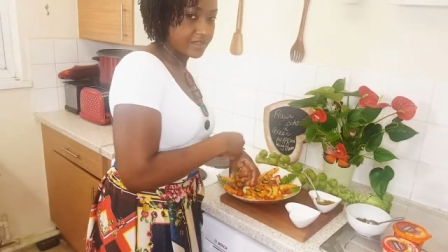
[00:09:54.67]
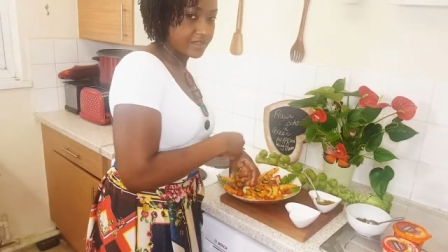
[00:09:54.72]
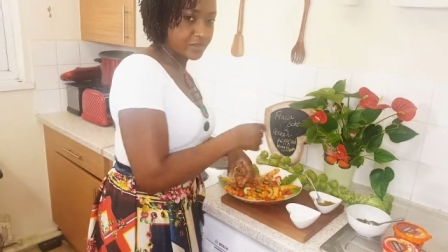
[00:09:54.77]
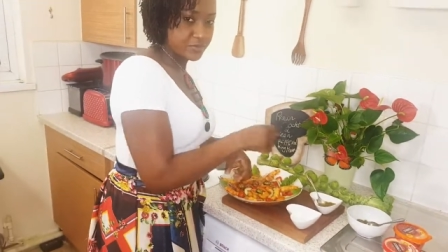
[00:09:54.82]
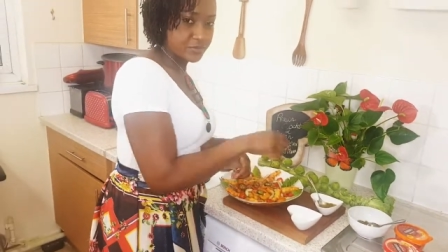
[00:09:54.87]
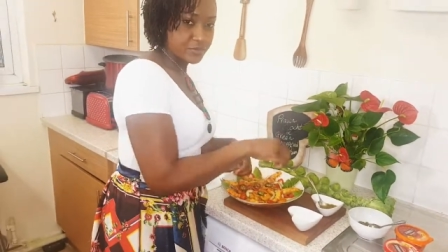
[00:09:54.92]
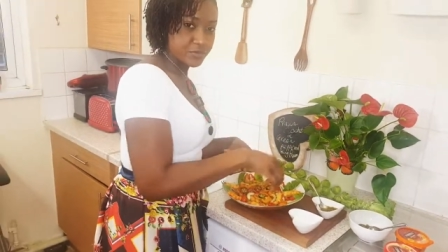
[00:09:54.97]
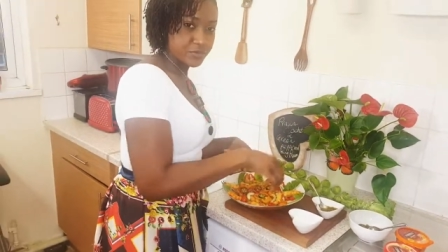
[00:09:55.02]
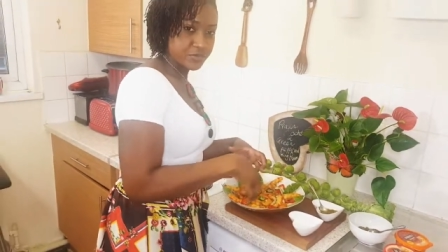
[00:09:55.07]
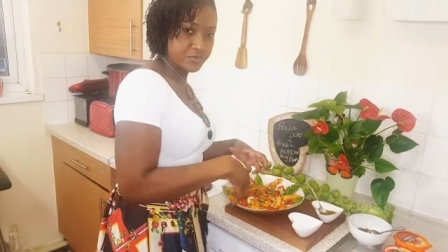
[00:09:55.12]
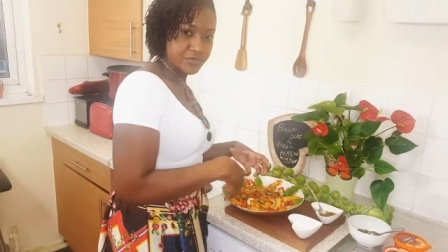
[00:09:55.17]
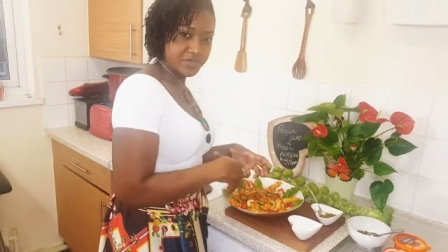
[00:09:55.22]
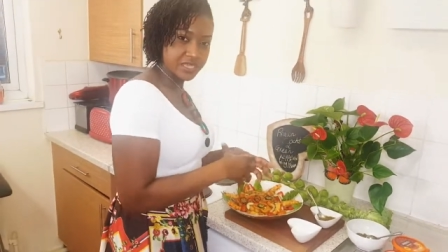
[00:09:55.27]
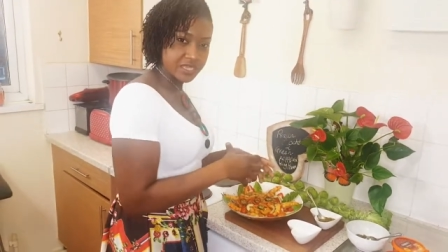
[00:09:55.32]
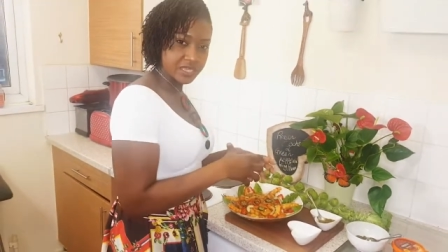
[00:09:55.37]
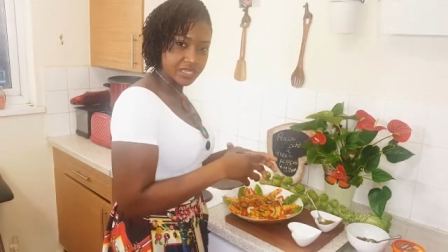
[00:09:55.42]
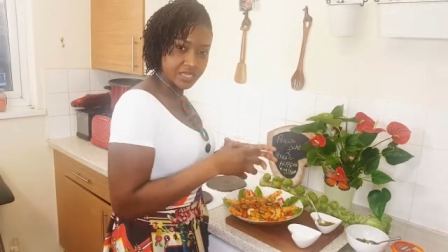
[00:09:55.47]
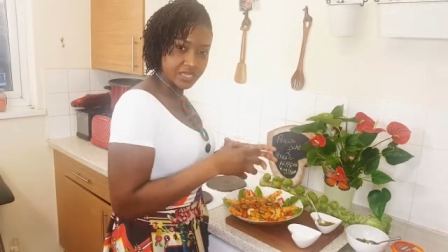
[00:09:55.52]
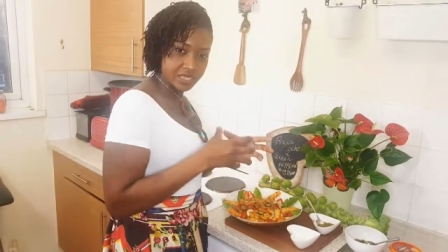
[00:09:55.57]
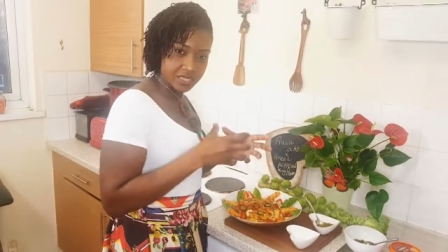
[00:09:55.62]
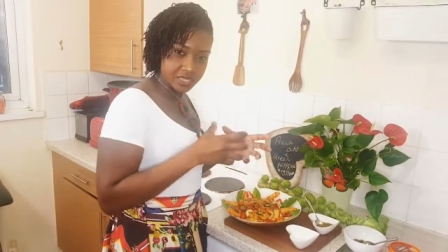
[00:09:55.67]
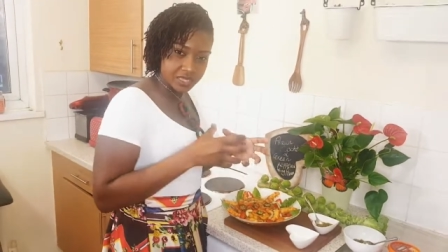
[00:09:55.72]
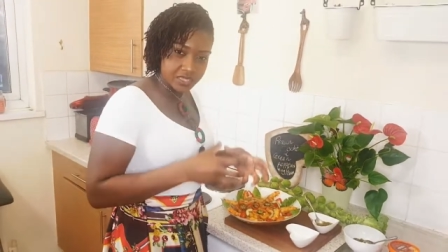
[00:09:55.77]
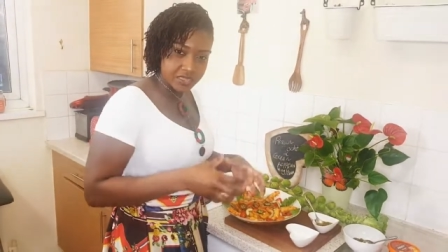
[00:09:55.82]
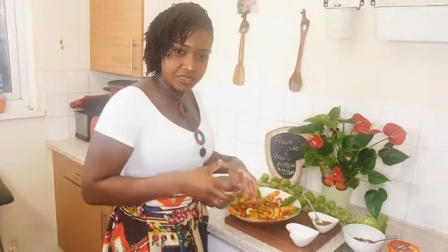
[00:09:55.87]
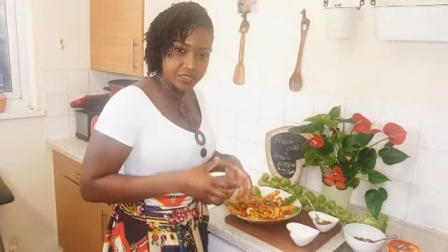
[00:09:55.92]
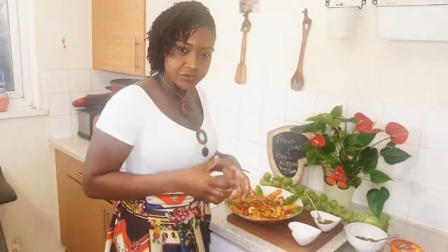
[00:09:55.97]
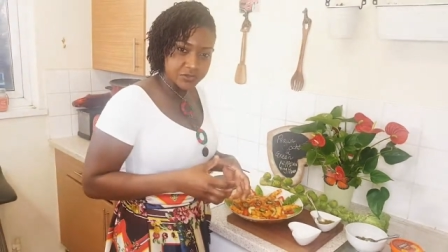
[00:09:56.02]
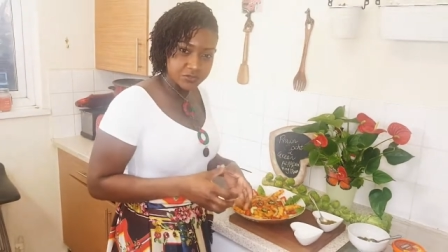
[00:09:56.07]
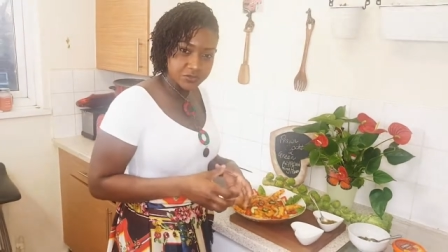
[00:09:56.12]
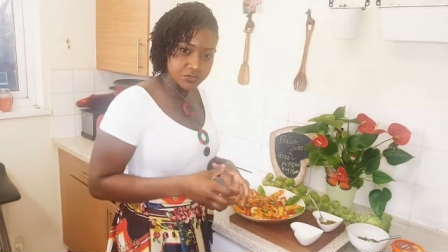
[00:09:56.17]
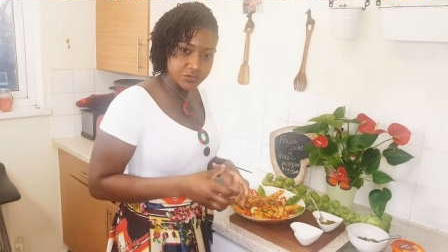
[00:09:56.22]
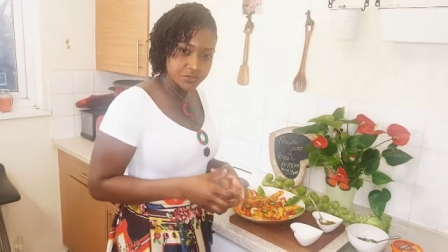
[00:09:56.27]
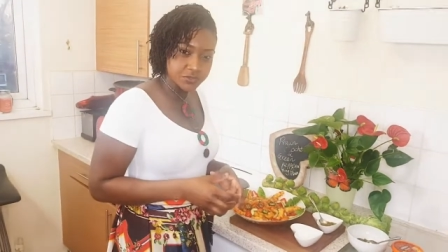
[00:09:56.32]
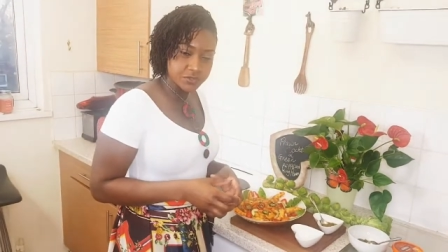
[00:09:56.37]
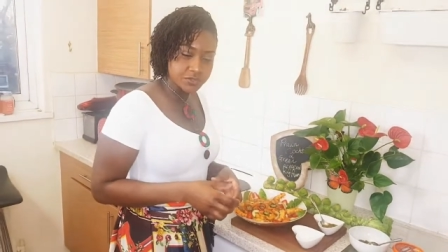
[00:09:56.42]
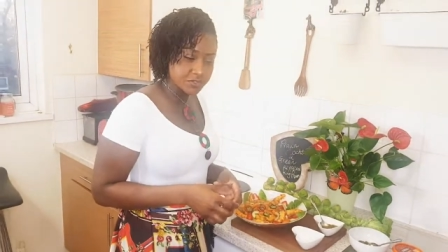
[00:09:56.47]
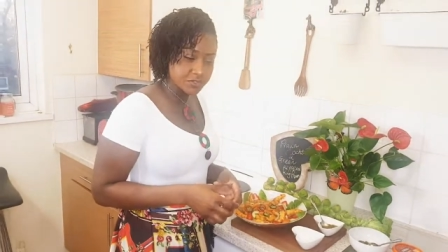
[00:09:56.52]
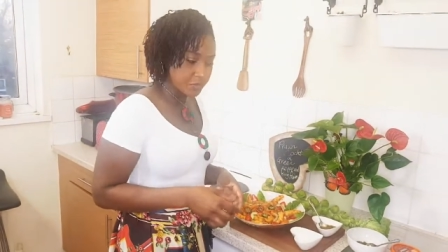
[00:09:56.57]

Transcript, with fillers: it will be in the sauce